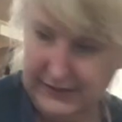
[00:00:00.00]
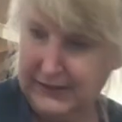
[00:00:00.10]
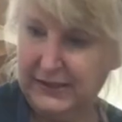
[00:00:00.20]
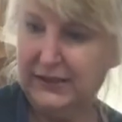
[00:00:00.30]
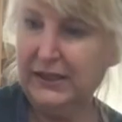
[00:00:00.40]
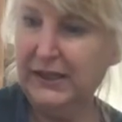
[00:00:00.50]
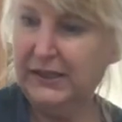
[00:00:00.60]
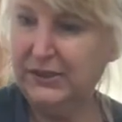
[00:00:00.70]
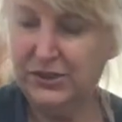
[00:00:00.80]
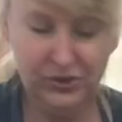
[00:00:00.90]
and the
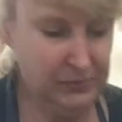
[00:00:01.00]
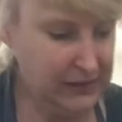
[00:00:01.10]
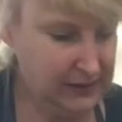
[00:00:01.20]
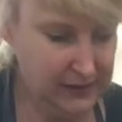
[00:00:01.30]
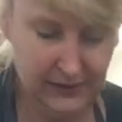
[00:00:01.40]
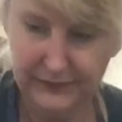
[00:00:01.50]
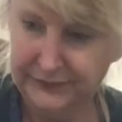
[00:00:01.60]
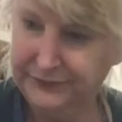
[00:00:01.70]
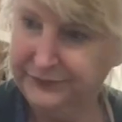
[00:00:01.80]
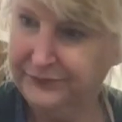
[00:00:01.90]
lid is too big.
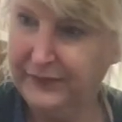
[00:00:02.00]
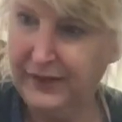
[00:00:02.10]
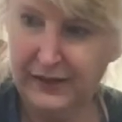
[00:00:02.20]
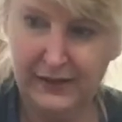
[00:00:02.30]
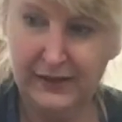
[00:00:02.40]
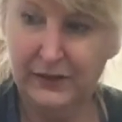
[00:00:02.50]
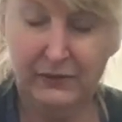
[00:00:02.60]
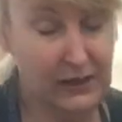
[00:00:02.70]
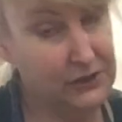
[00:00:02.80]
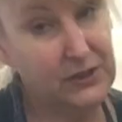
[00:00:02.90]

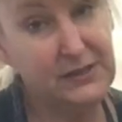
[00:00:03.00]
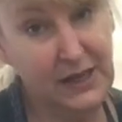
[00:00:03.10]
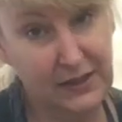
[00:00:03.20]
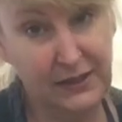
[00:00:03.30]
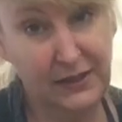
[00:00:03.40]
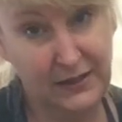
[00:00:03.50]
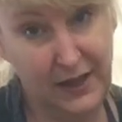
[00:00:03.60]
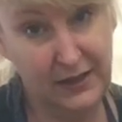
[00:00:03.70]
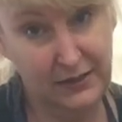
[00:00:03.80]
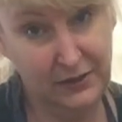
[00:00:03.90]
Well, you can sand the lid
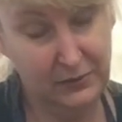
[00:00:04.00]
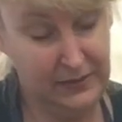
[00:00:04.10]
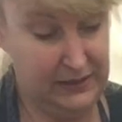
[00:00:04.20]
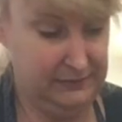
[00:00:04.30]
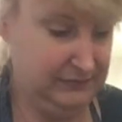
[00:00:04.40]
down a little bit